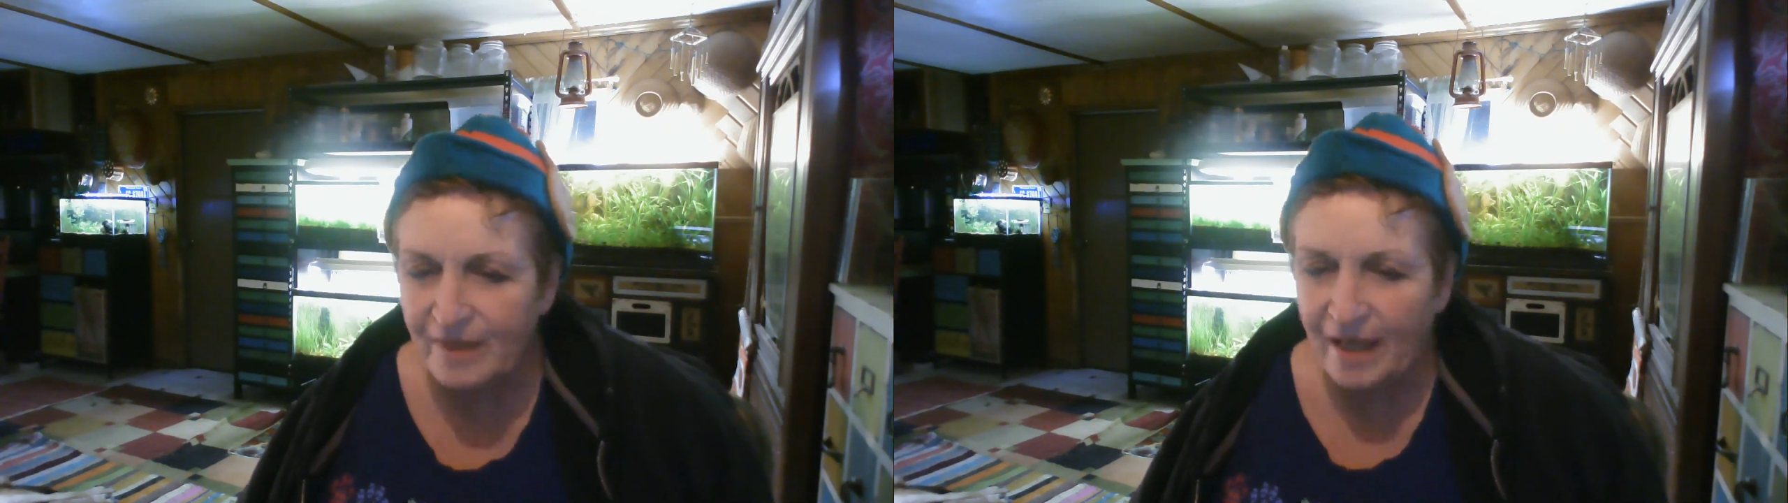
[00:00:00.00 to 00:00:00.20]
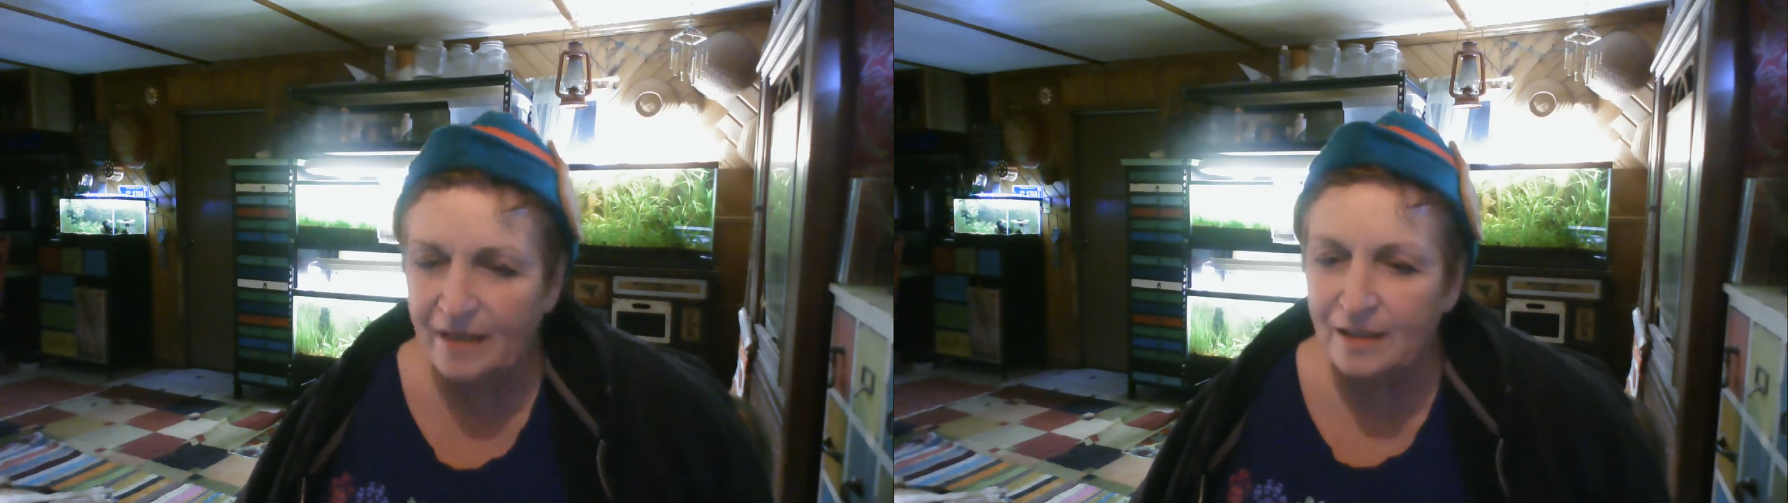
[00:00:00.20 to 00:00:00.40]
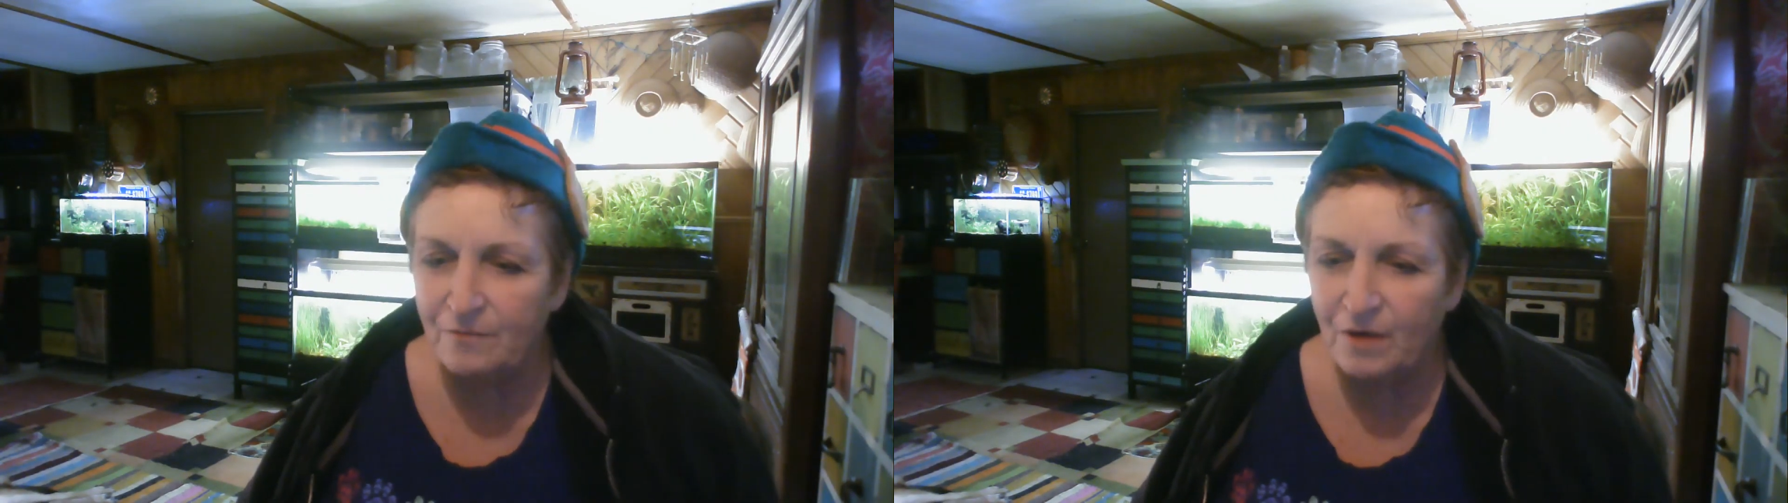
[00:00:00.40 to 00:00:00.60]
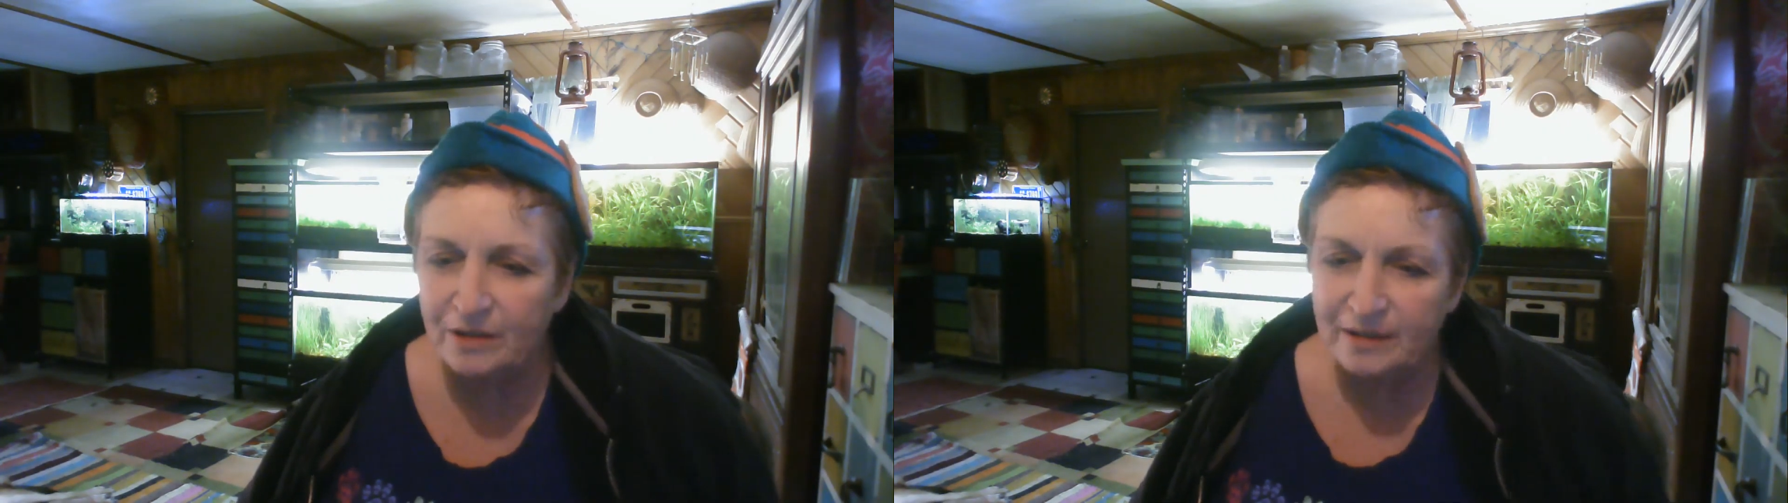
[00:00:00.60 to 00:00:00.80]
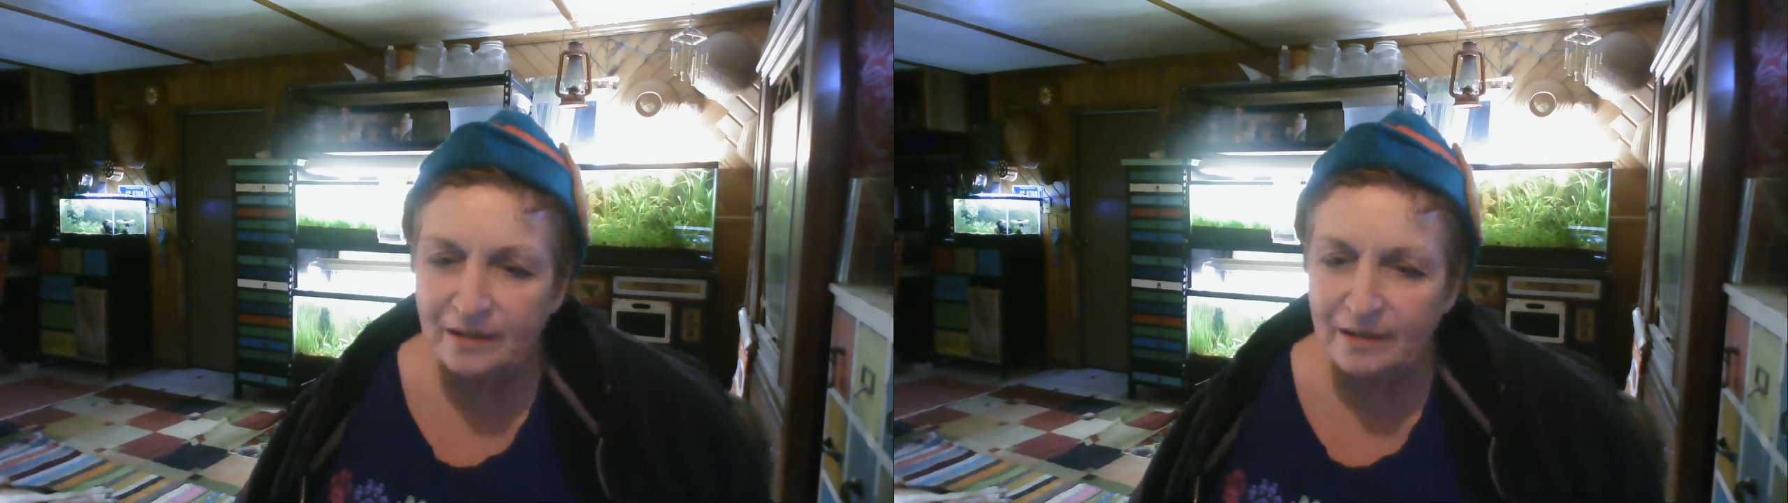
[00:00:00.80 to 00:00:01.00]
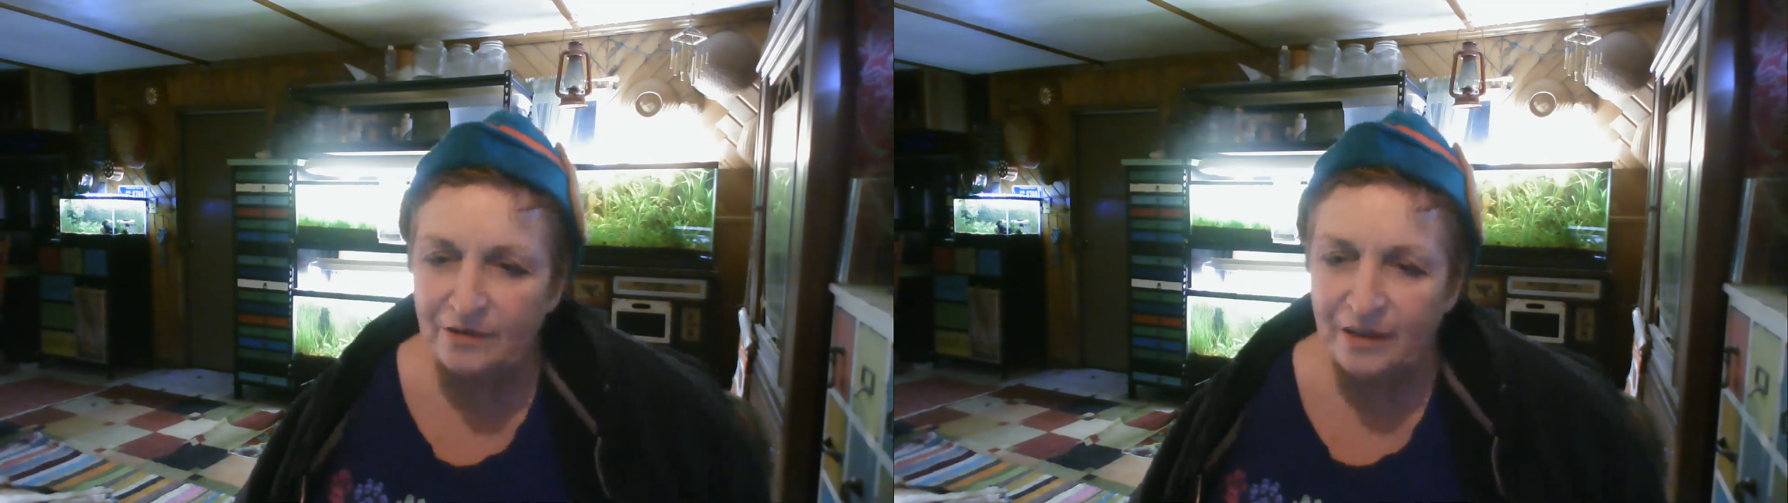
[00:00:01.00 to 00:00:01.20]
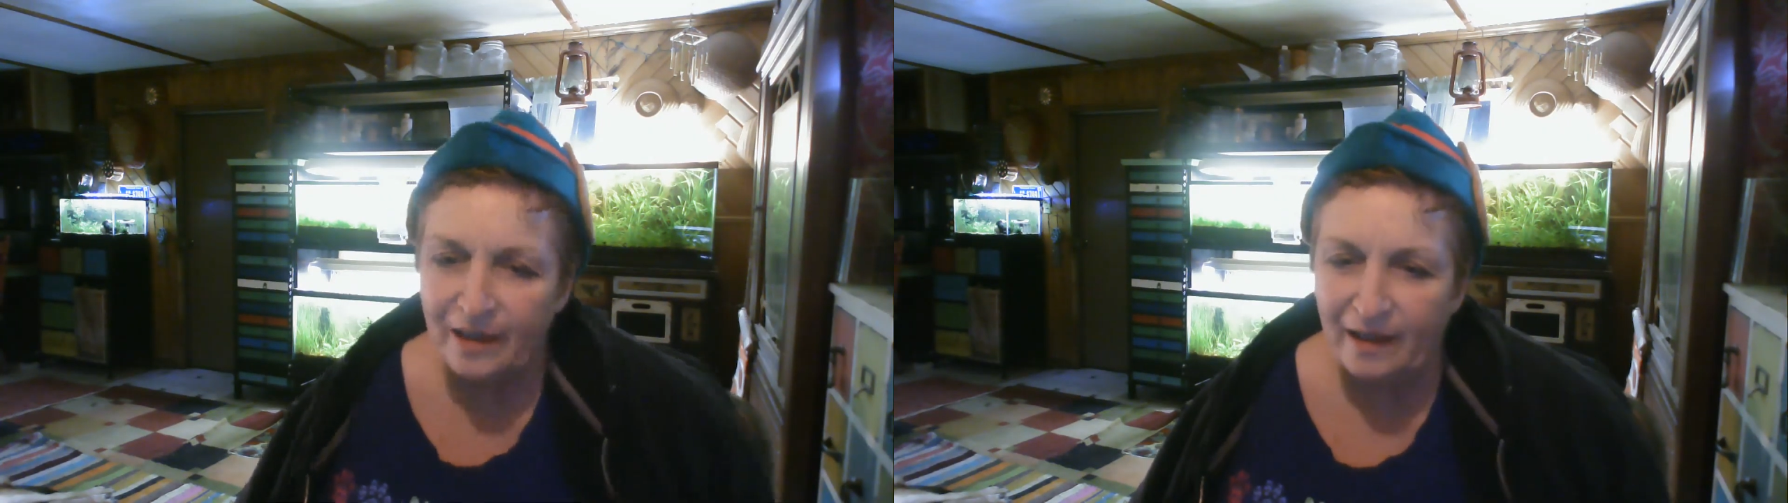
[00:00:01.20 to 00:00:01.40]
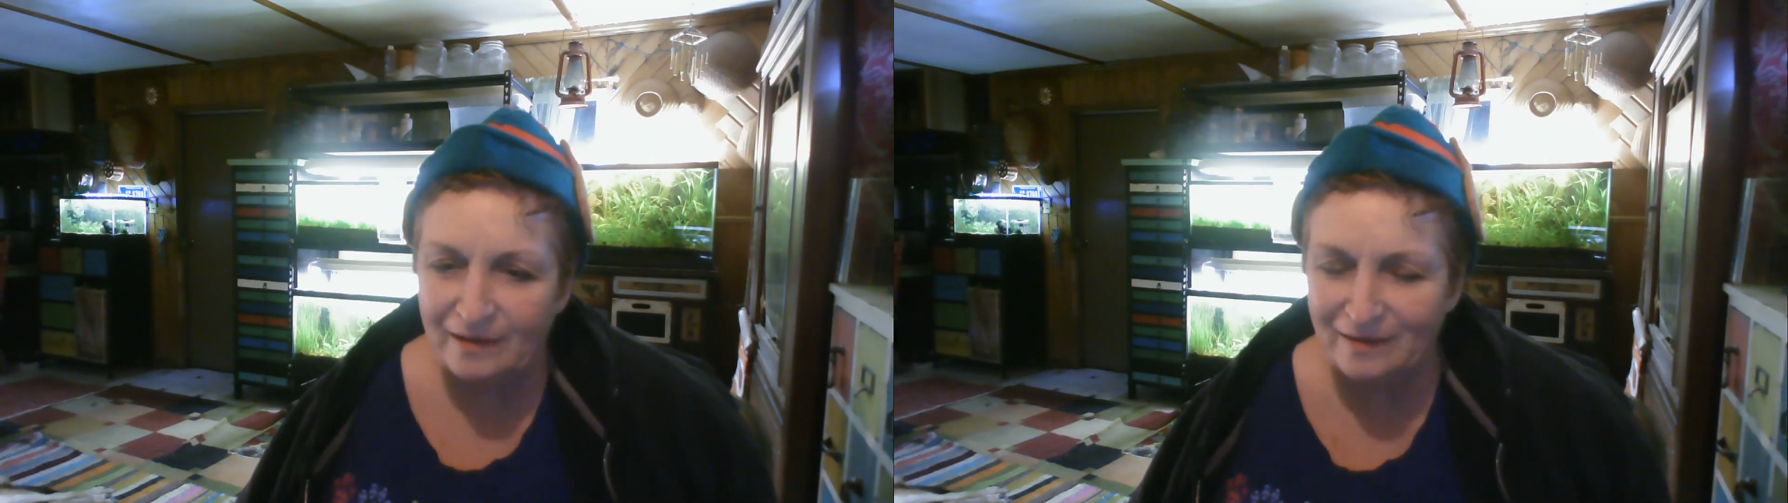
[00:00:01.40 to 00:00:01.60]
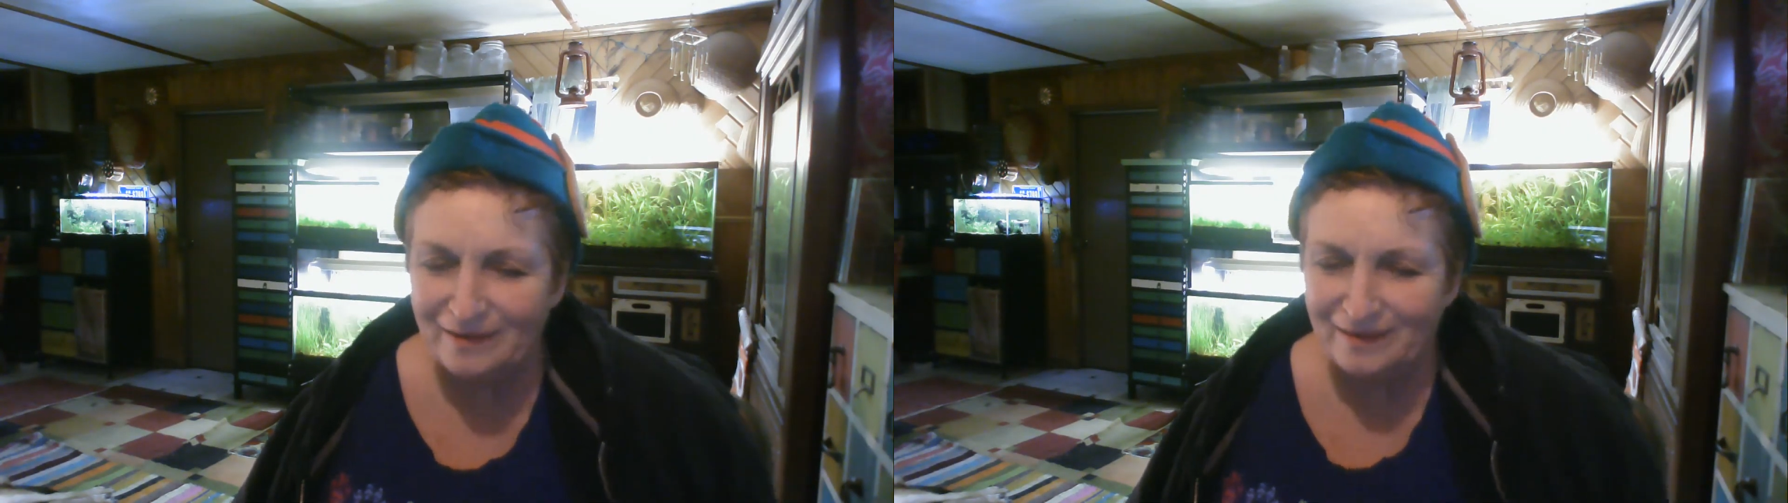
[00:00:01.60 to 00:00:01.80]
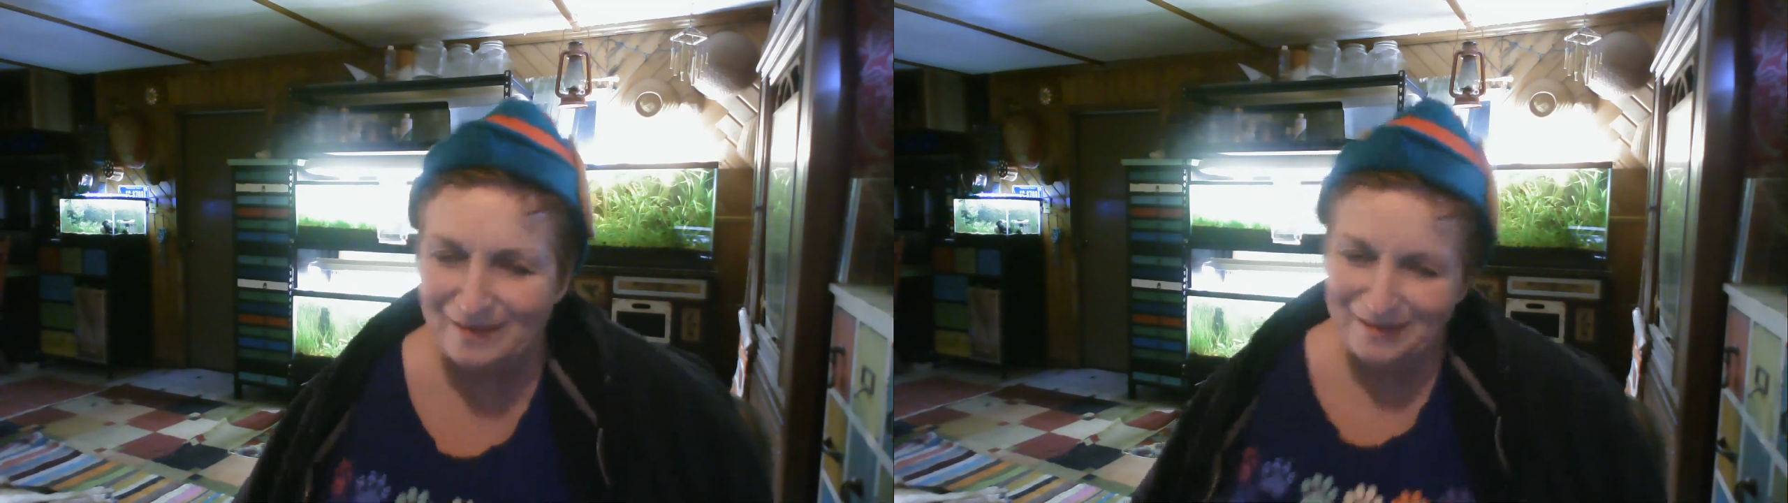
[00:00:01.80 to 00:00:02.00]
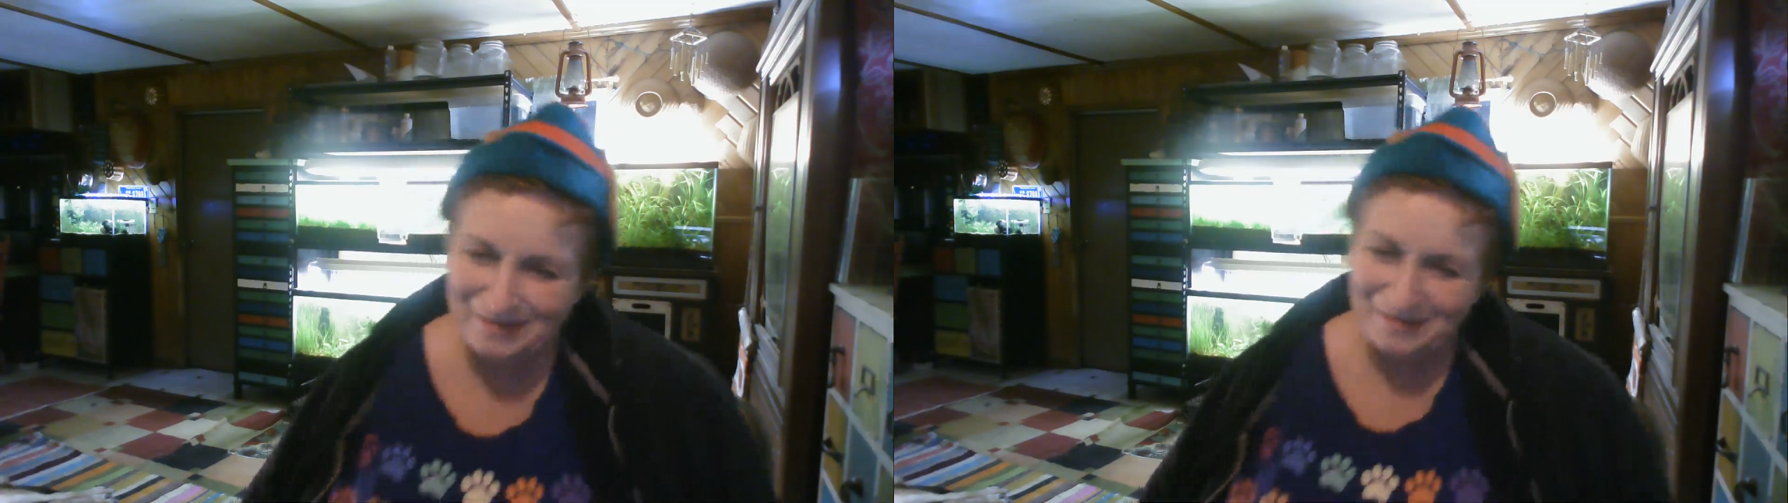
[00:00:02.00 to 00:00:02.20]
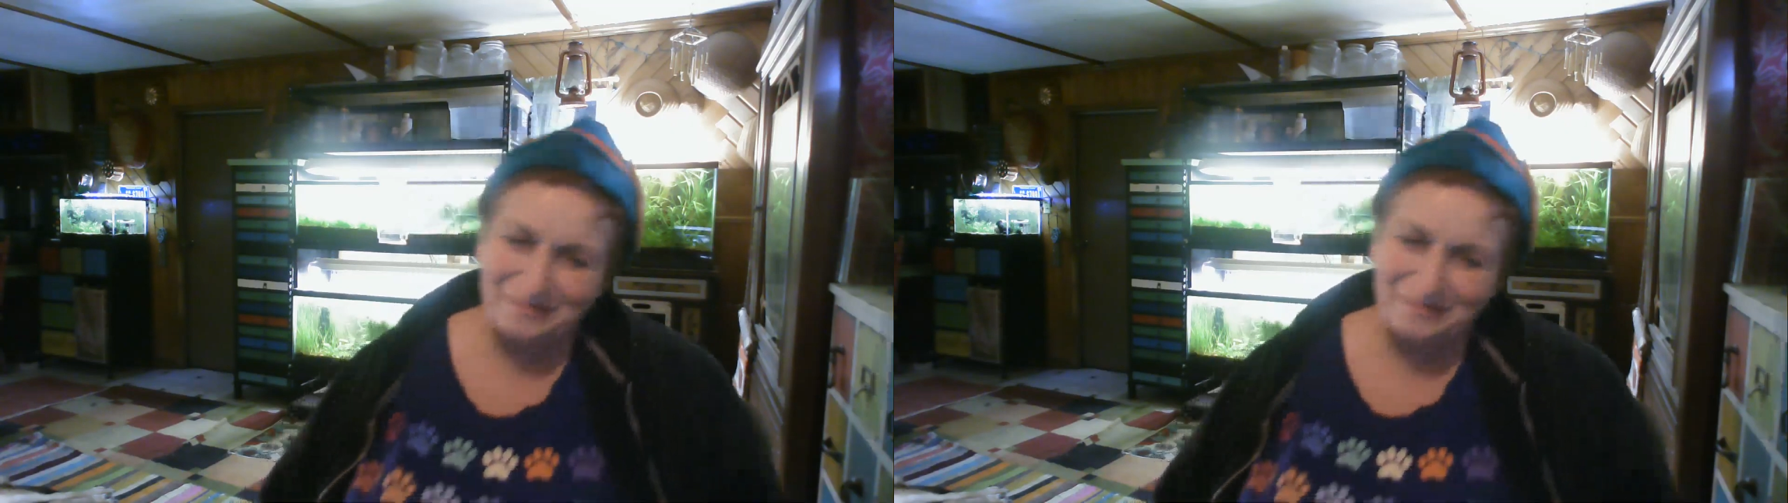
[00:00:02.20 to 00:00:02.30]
And they want to eat your head.